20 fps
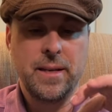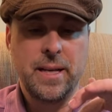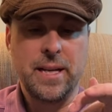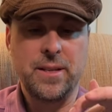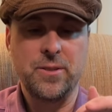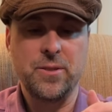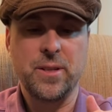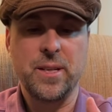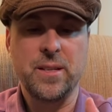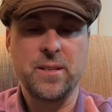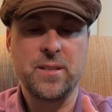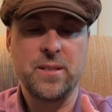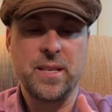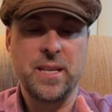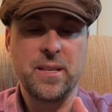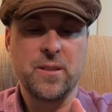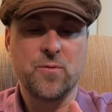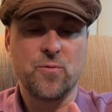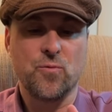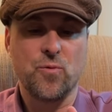as you can
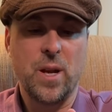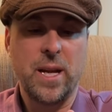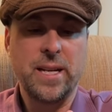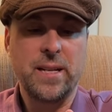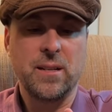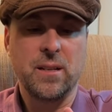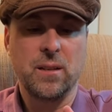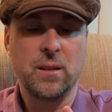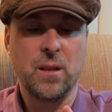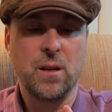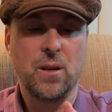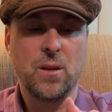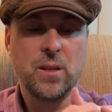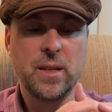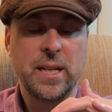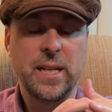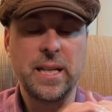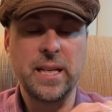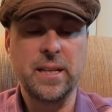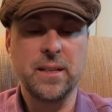see, is right
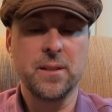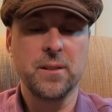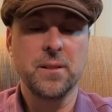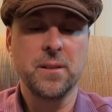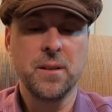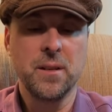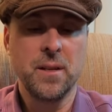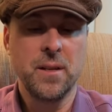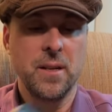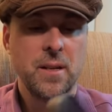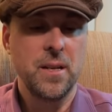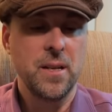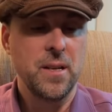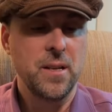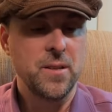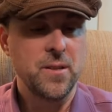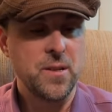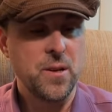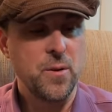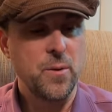along here.
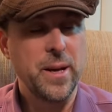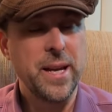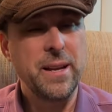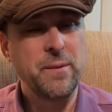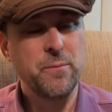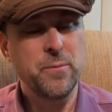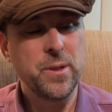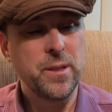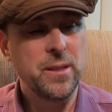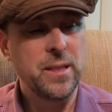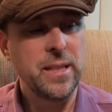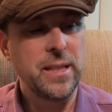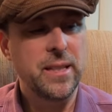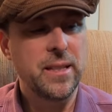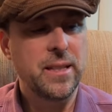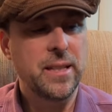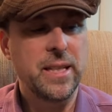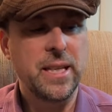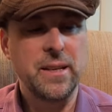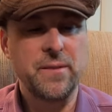So it really
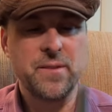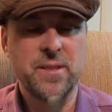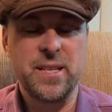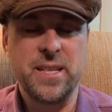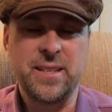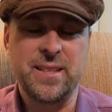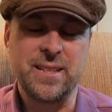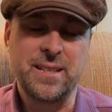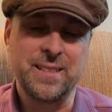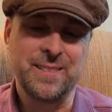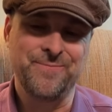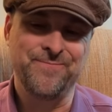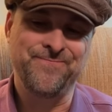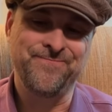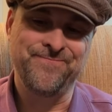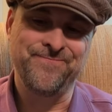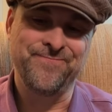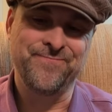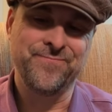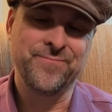gives it...
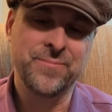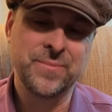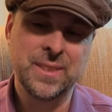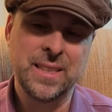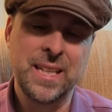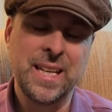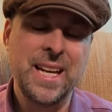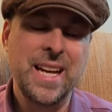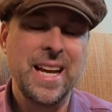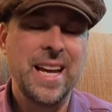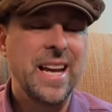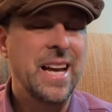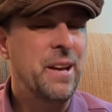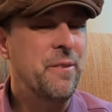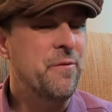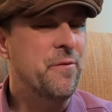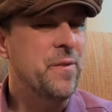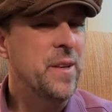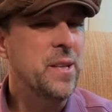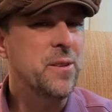
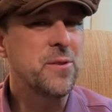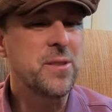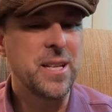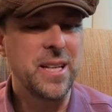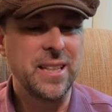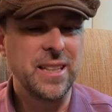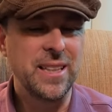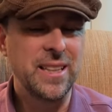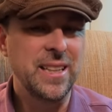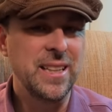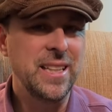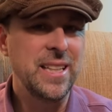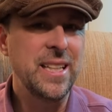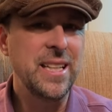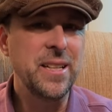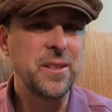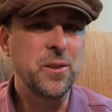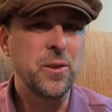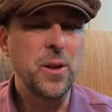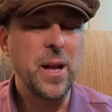It feels a
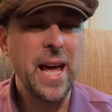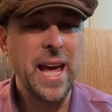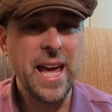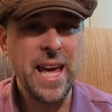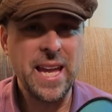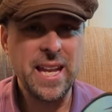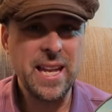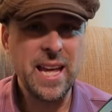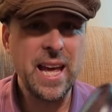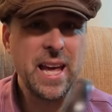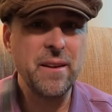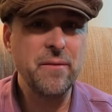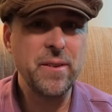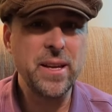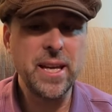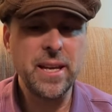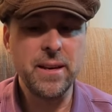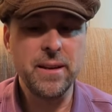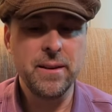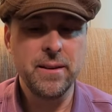little head
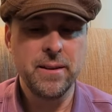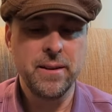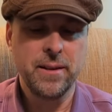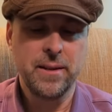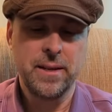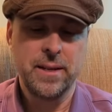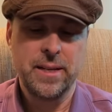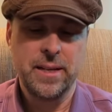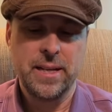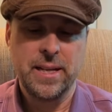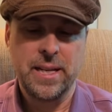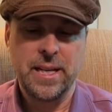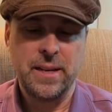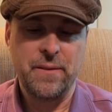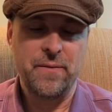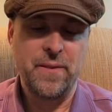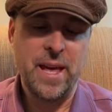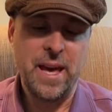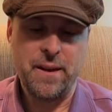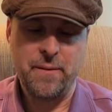heavy.
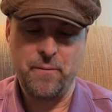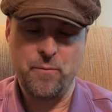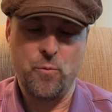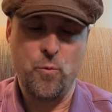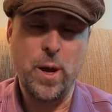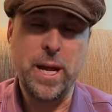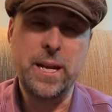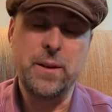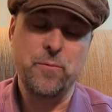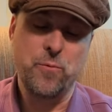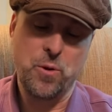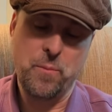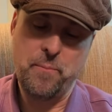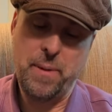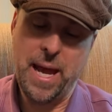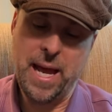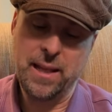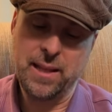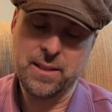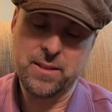If that weight were
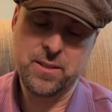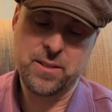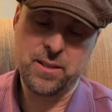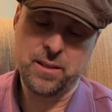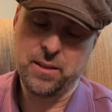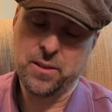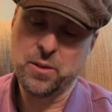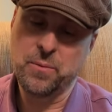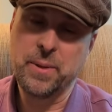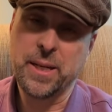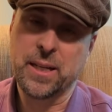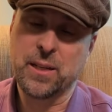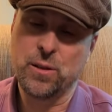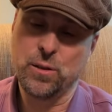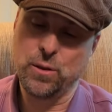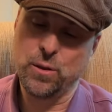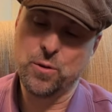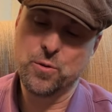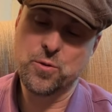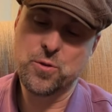balanced a little bit
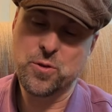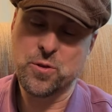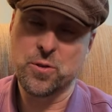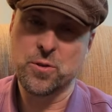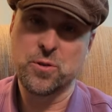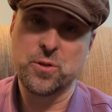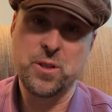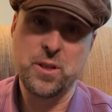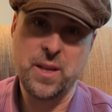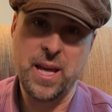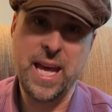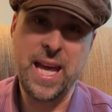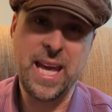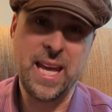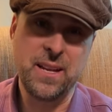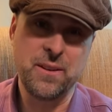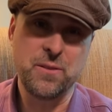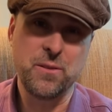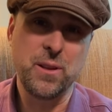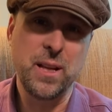closer to the
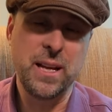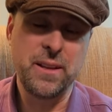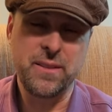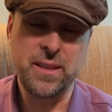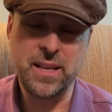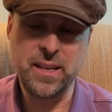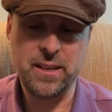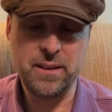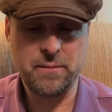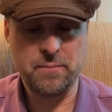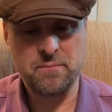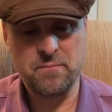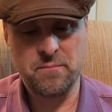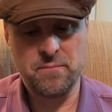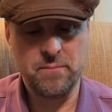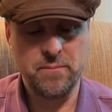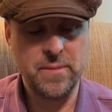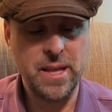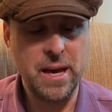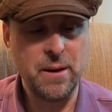handle, I think
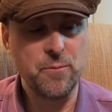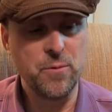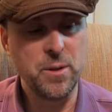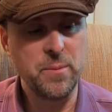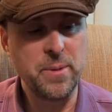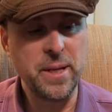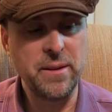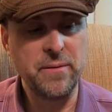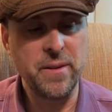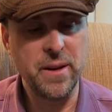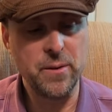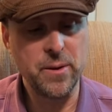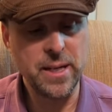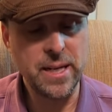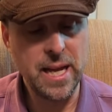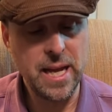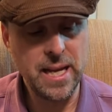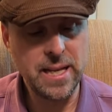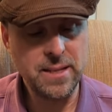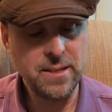that would be very
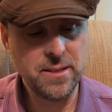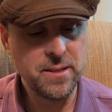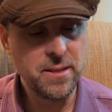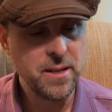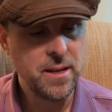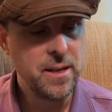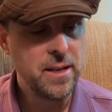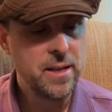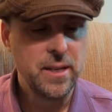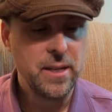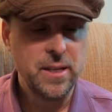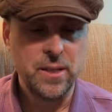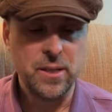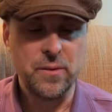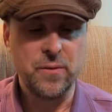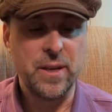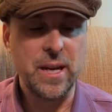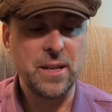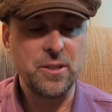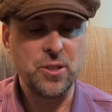nice.
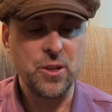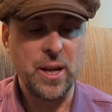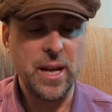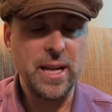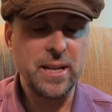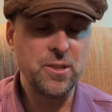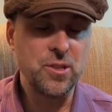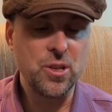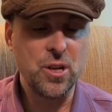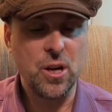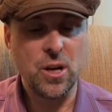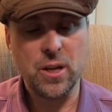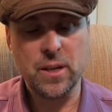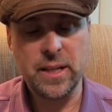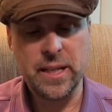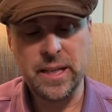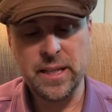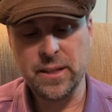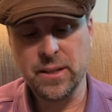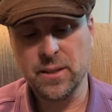You've got your edge guard
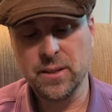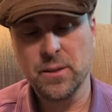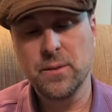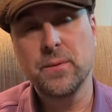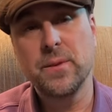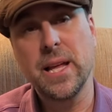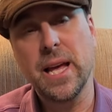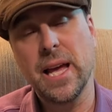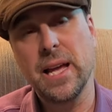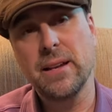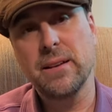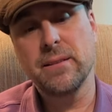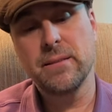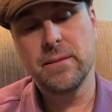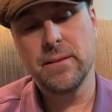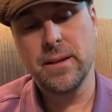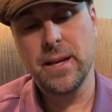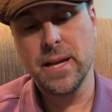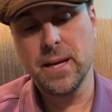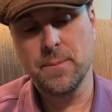here that
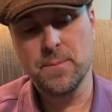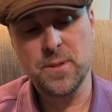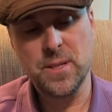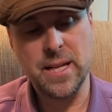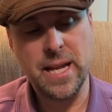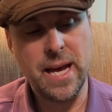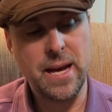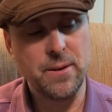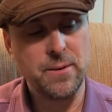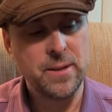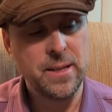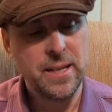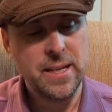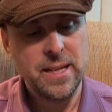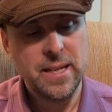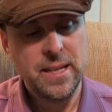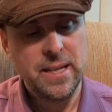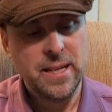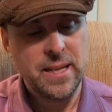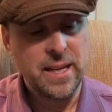helps it out.
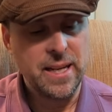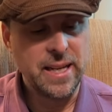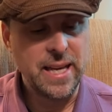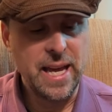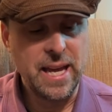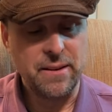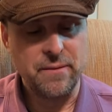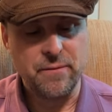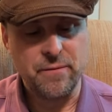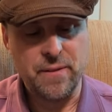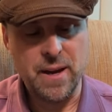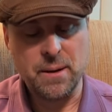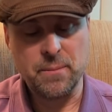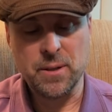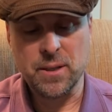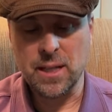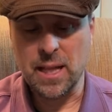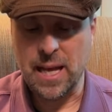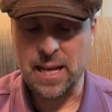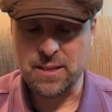Again,
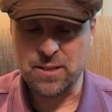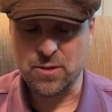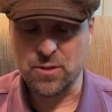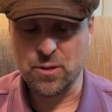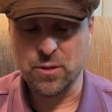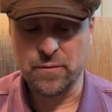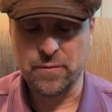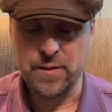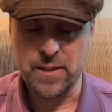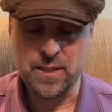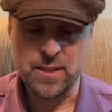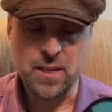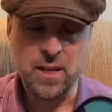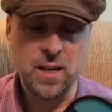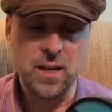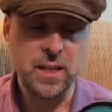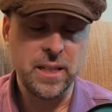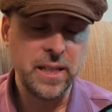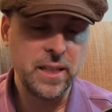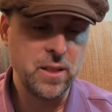fiberglass surface,
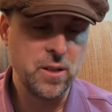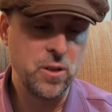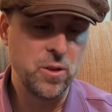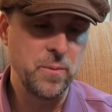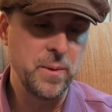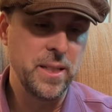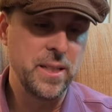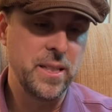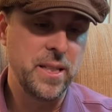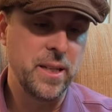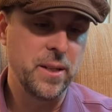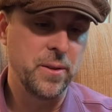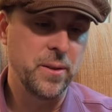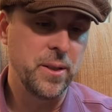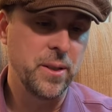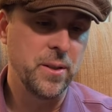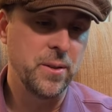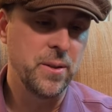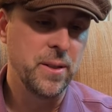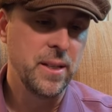honeycomb
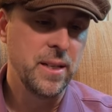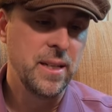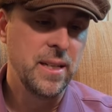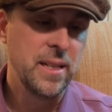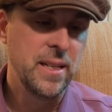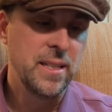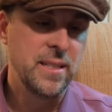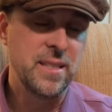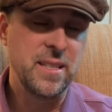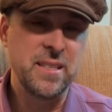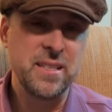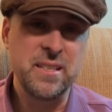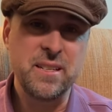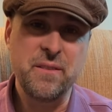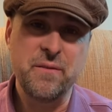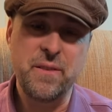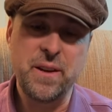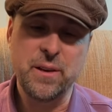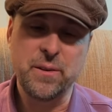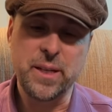interior. This isn't
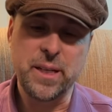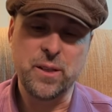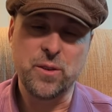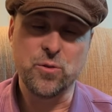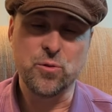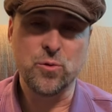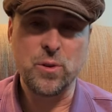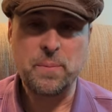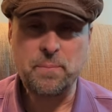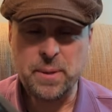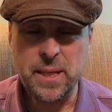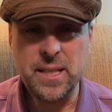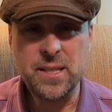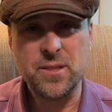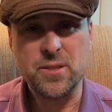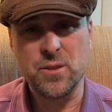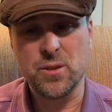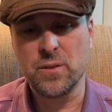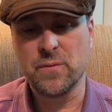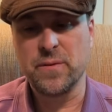a very grippy
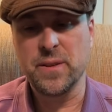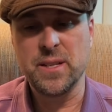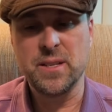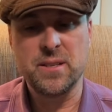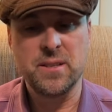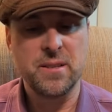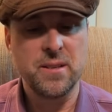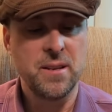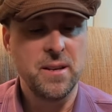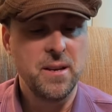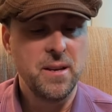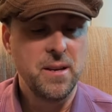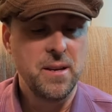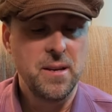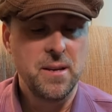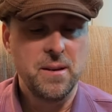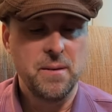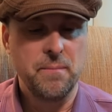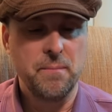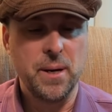surface,
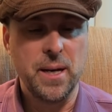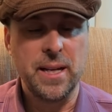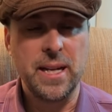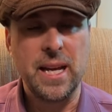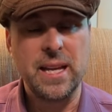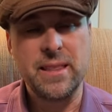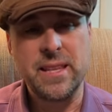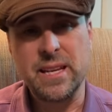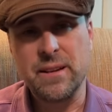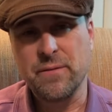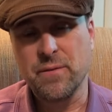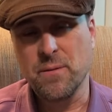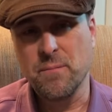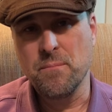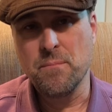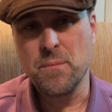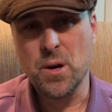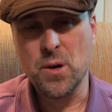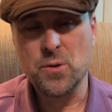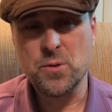but I think for
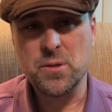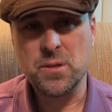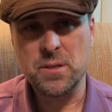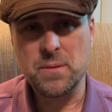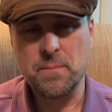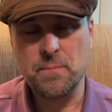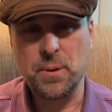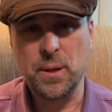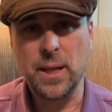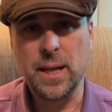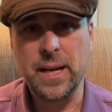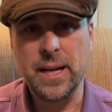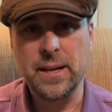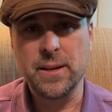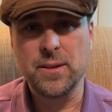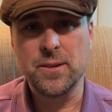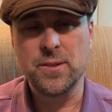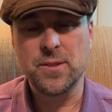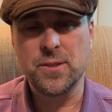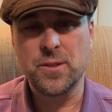most
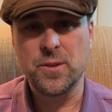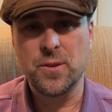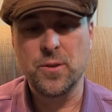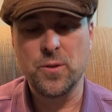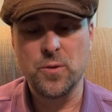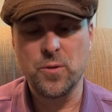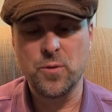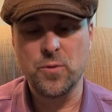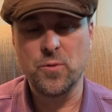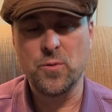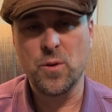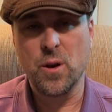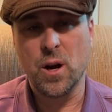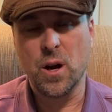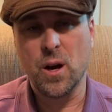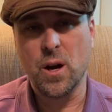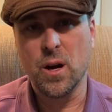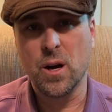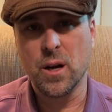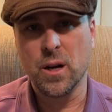players who
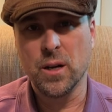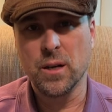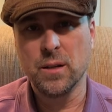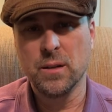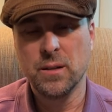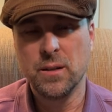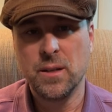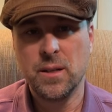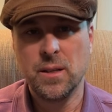are